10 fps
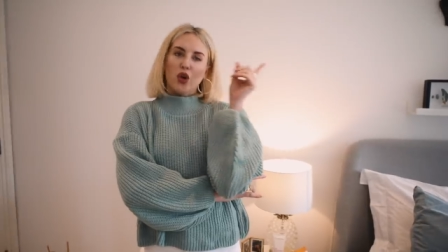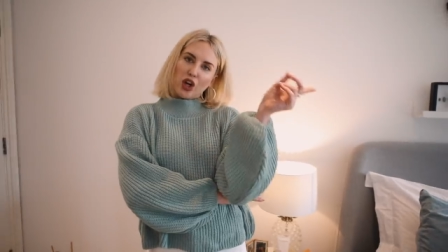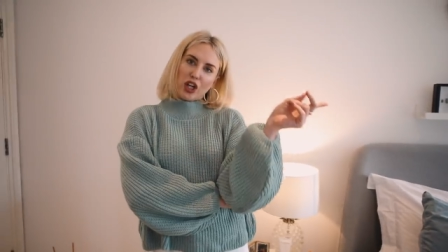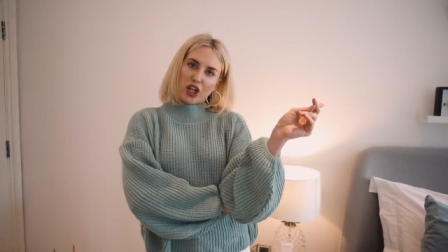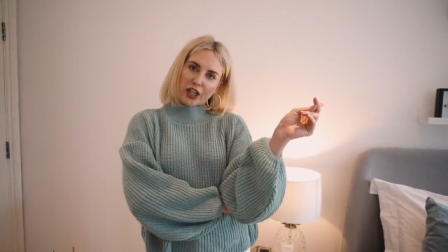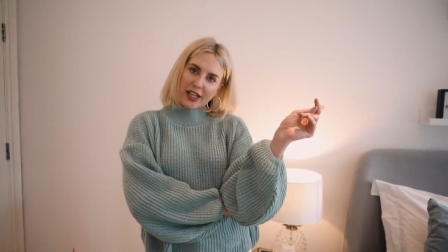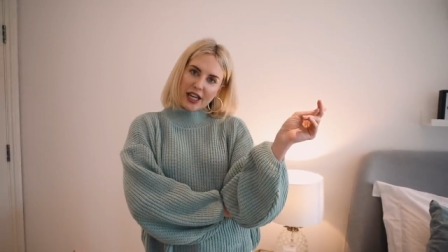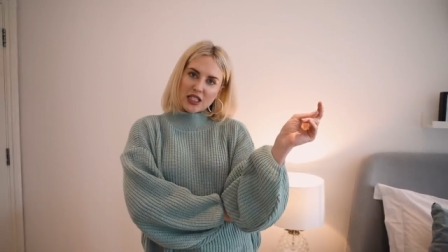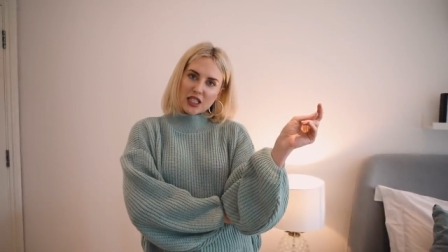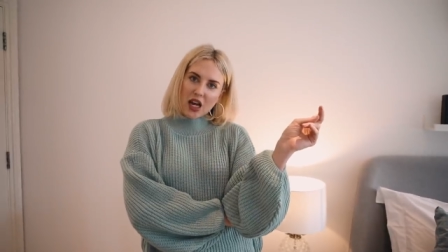We're not going to look at
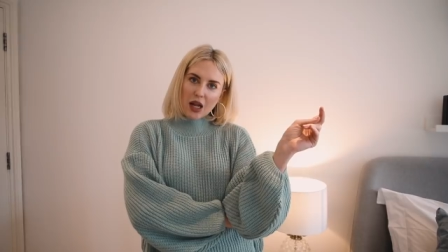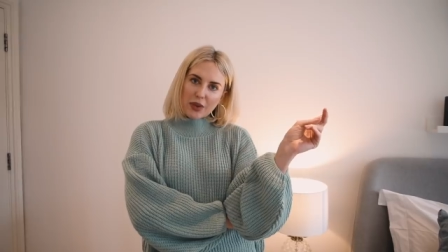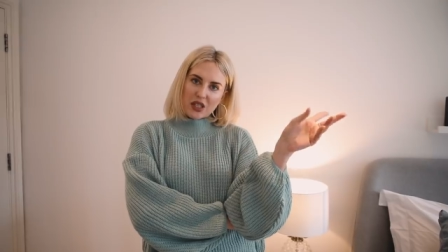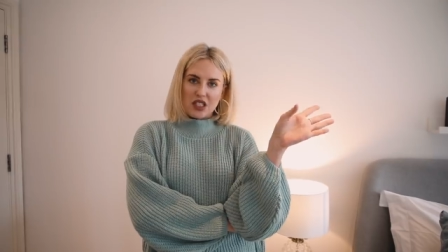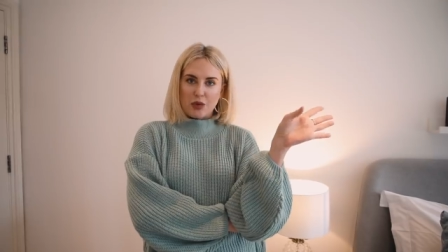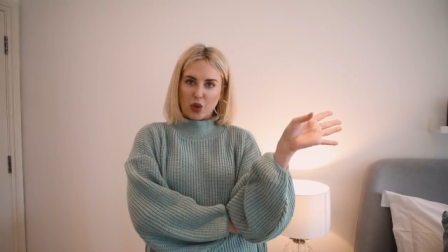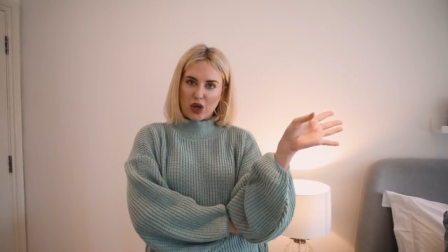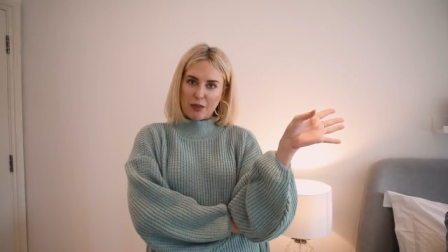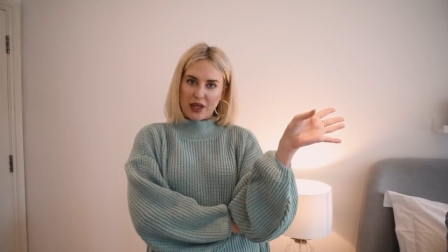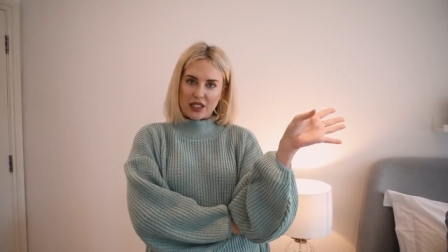Nate's side because it's
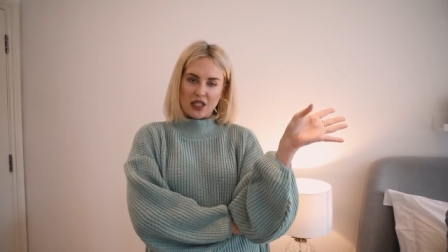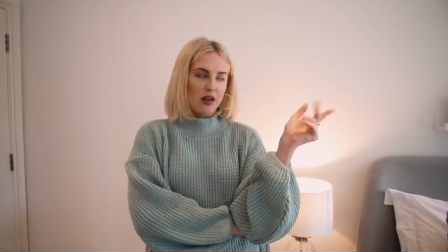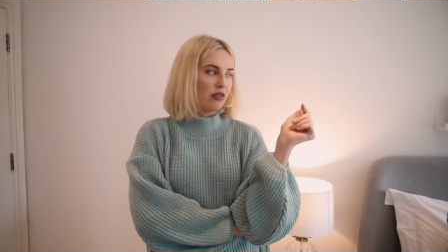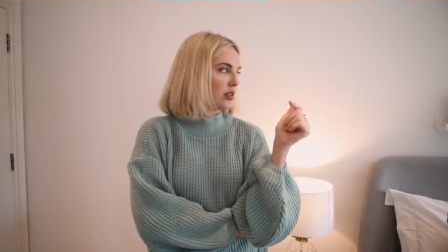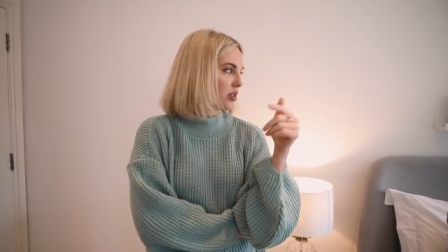boring men stuff.